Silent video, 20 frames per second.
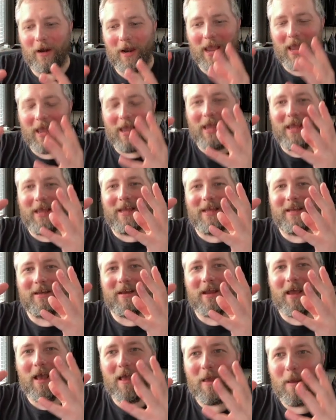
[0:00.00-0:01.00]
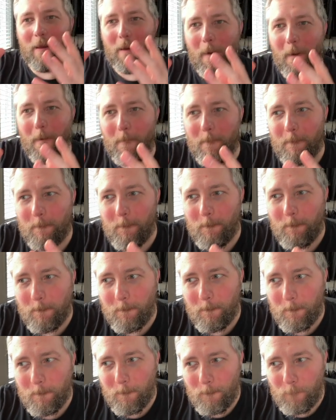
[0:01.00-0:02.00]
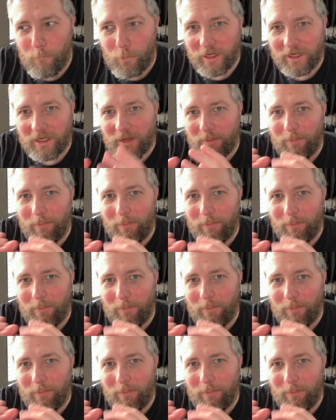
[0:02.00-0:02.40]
and bring